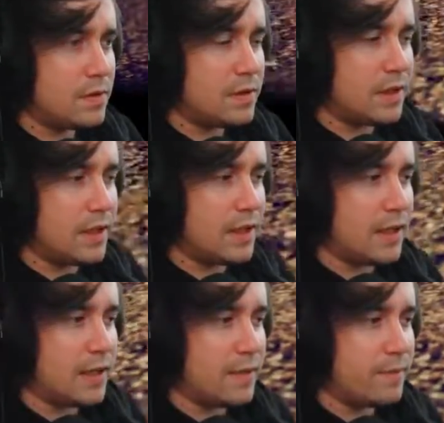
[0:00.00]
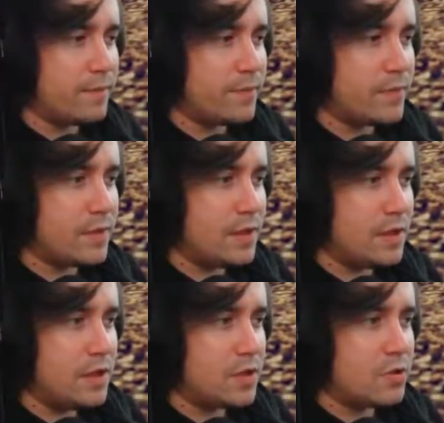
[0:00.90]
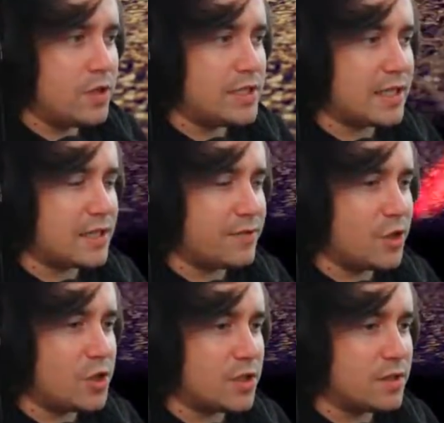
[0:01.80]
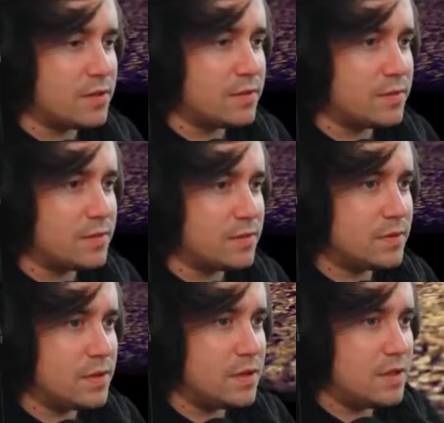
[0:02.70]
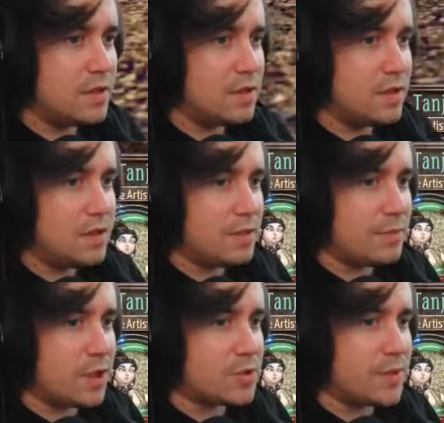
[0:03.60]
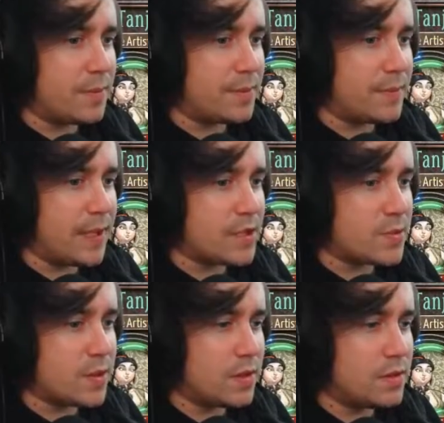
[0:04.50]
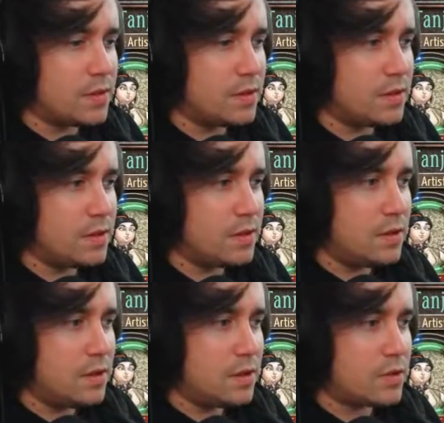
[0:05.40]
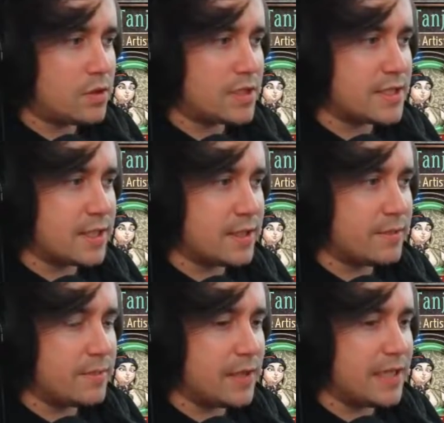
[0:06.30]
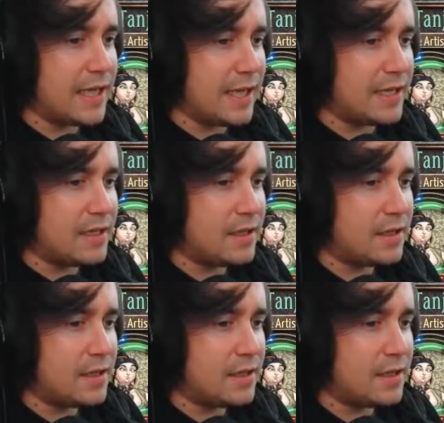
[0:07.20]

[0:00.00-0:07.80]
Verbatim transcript: Yeah. Increase that devotion. It marks me up in the back as well. I'll try and stun it again.